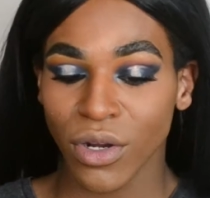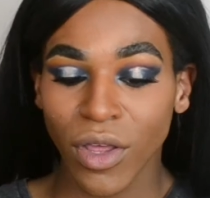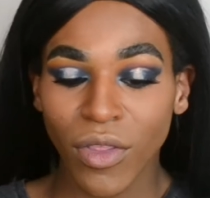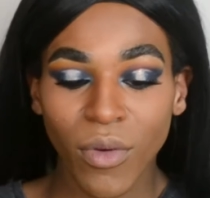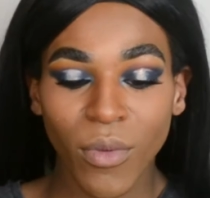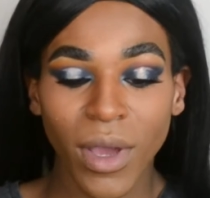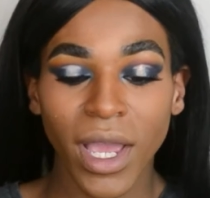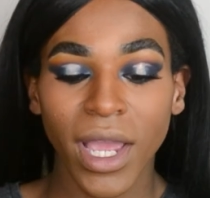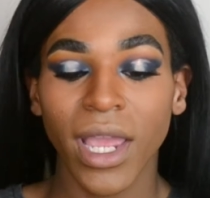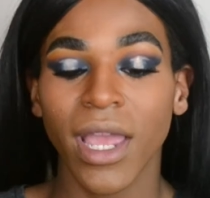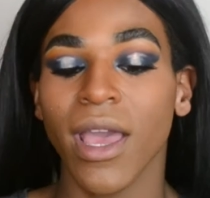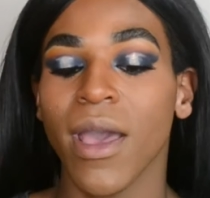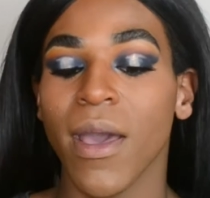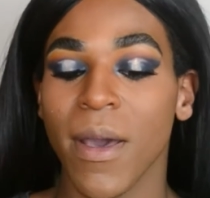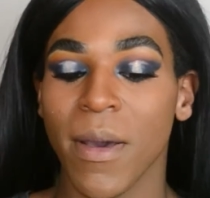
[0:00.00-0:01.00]
on all the
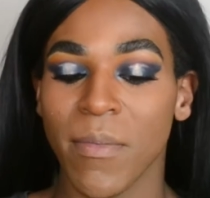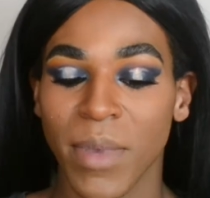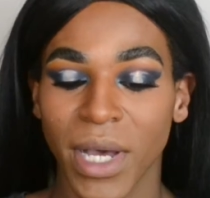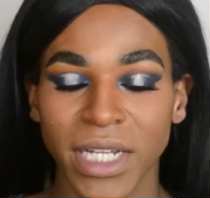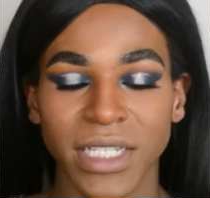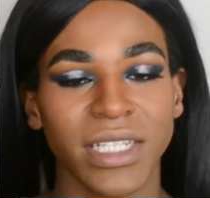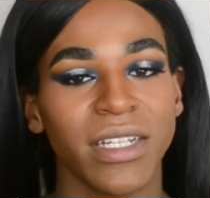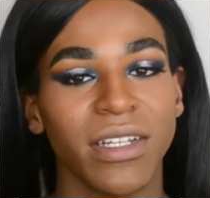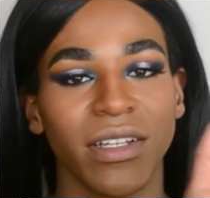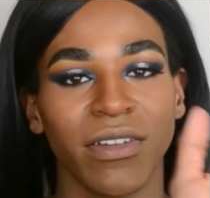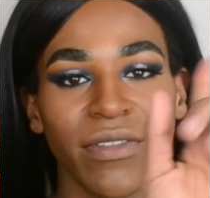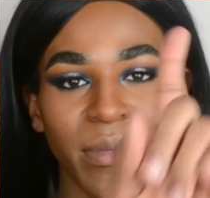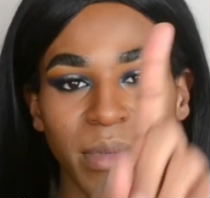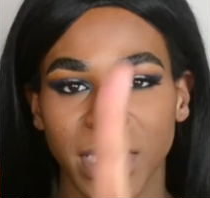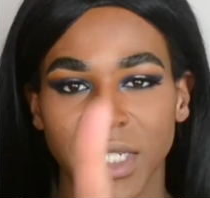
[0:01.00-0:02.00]
way, but
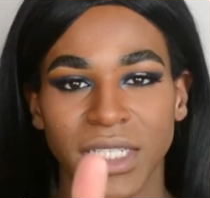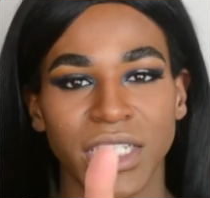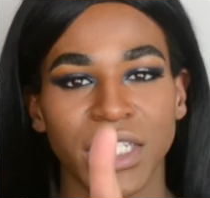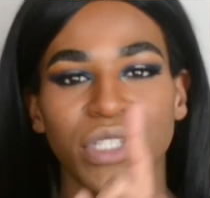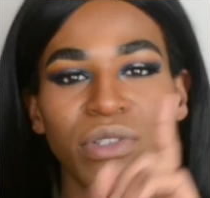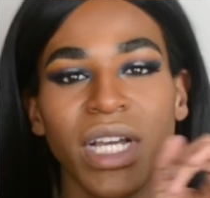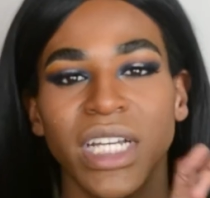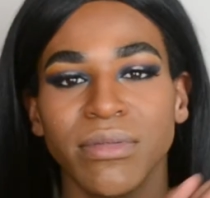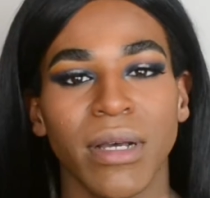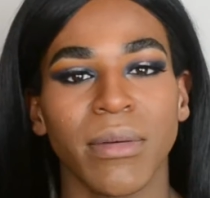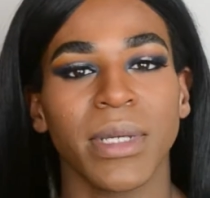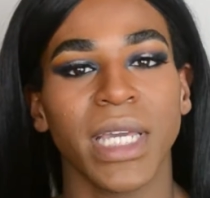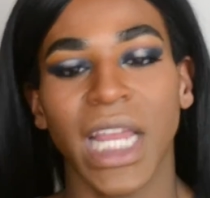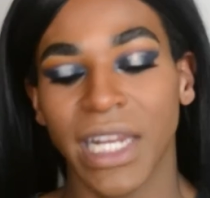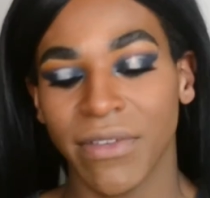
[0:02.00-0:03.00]
from a distance, you guys
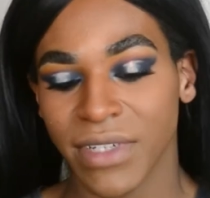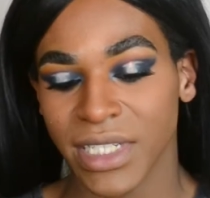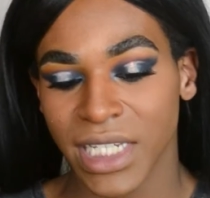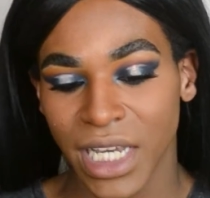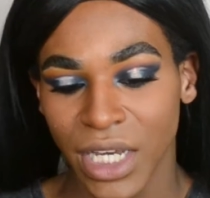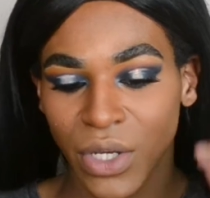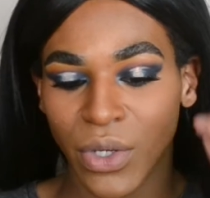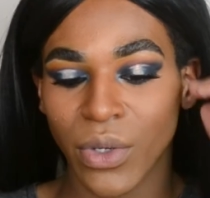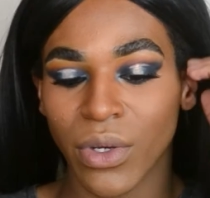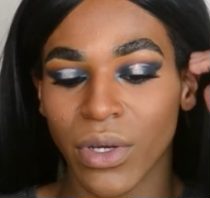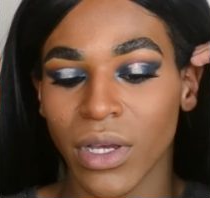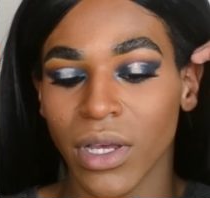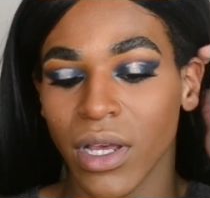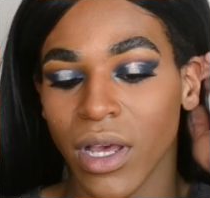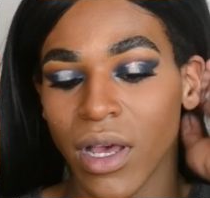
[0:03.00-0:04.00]
probably can't even tell.
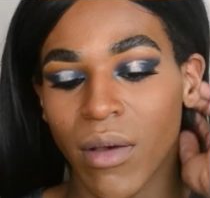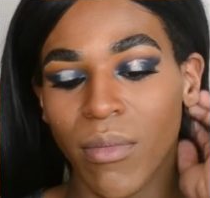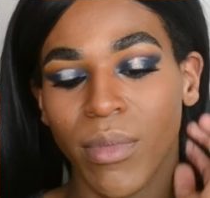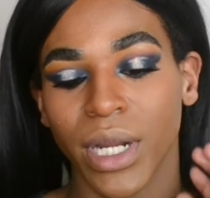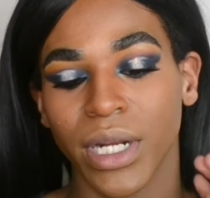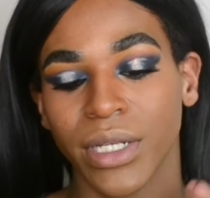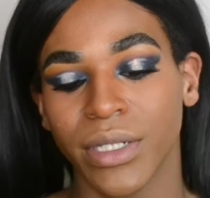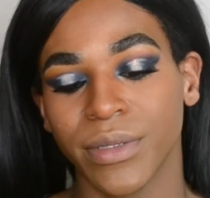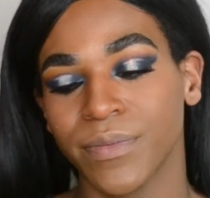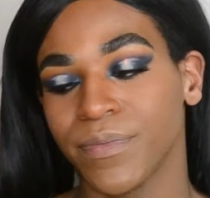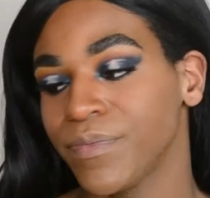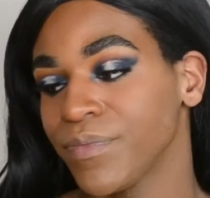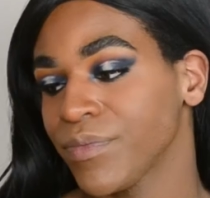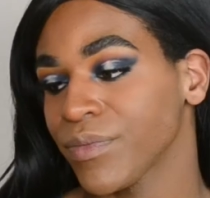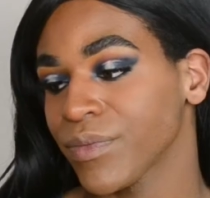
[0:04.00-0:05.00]
But
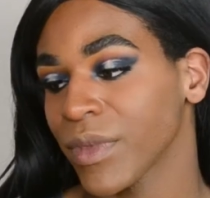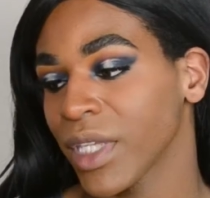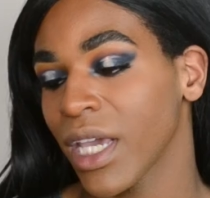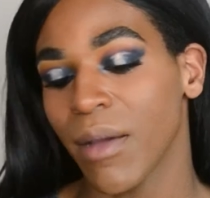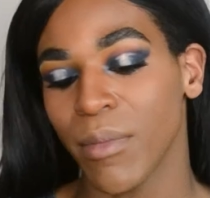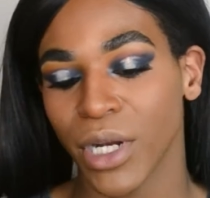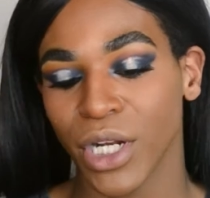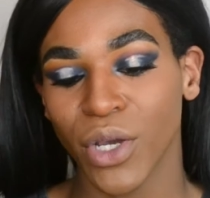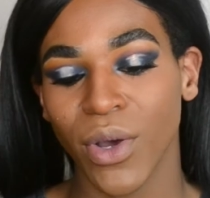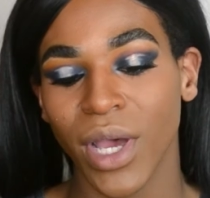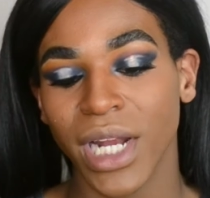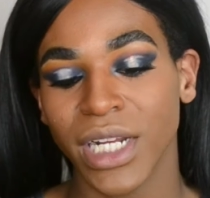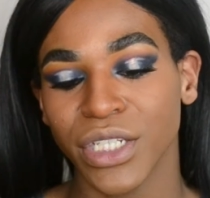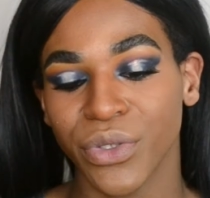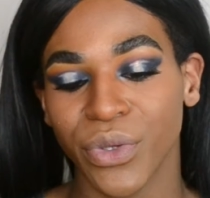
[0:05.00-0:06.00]
yeah, I'm gonna go
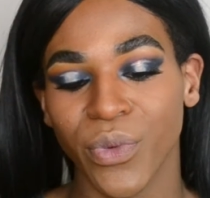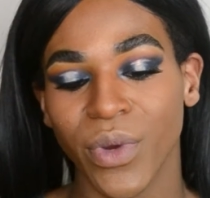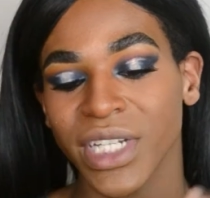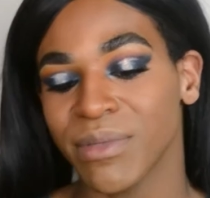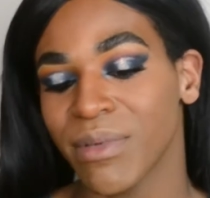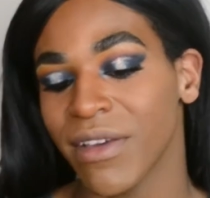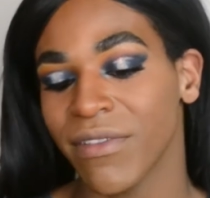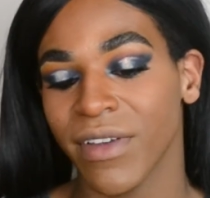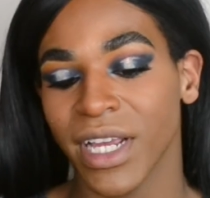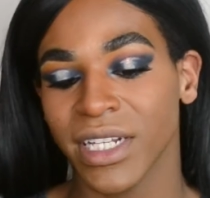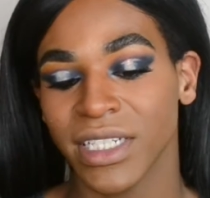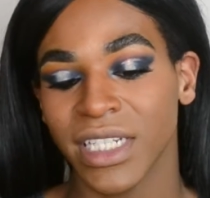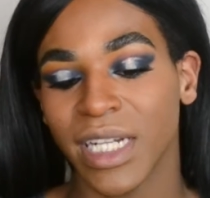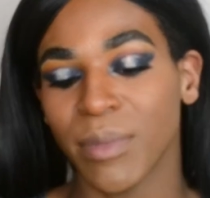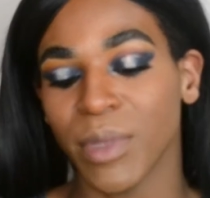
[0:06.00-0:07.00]
ahead and do the rest of my
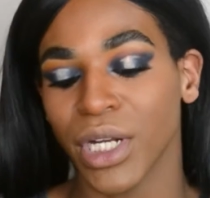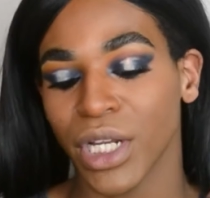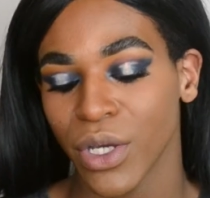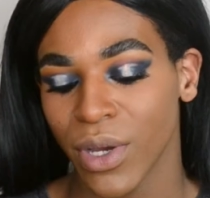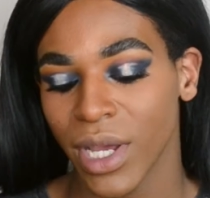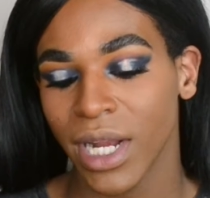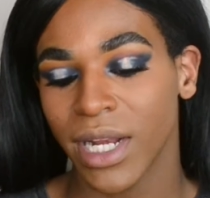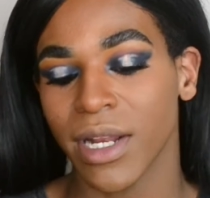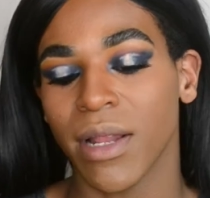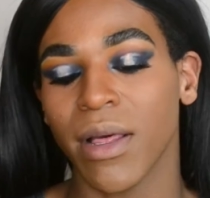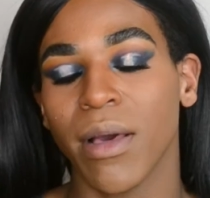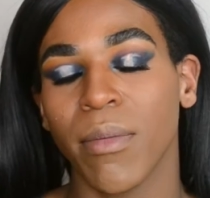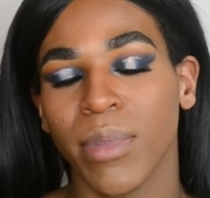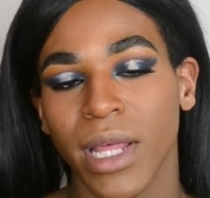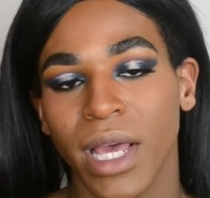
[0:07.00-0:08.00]
face, and then I'm gonna go ahead
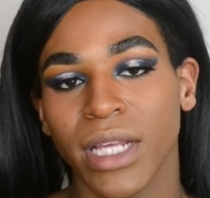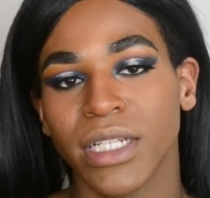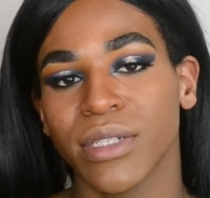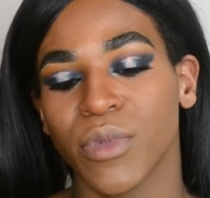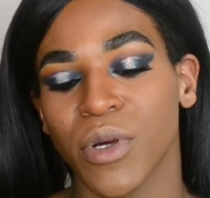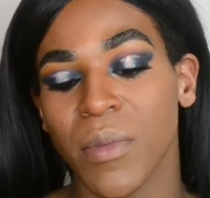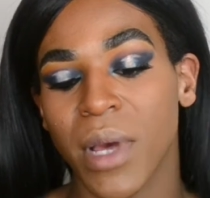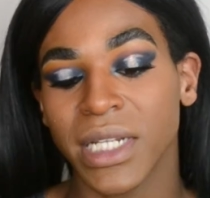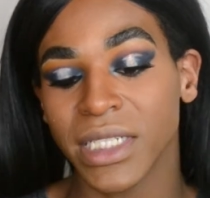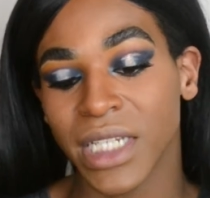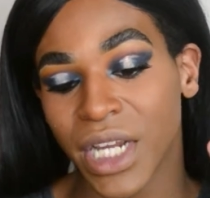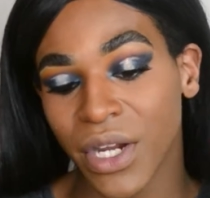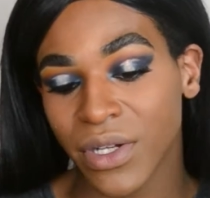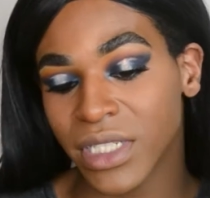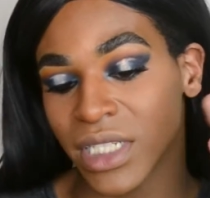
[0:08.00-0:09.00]
and apply some more
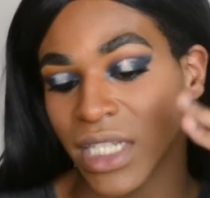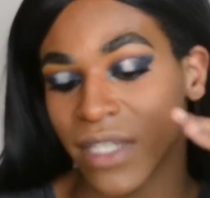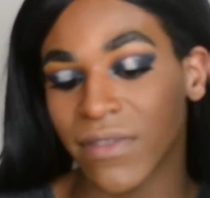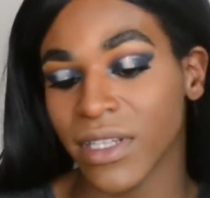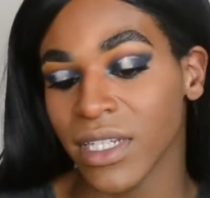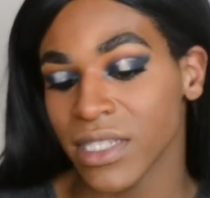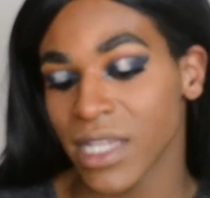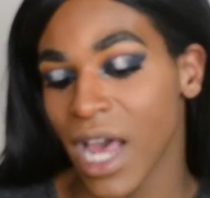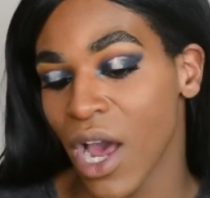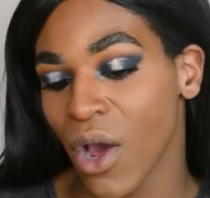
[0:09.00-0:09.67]
mascara to even these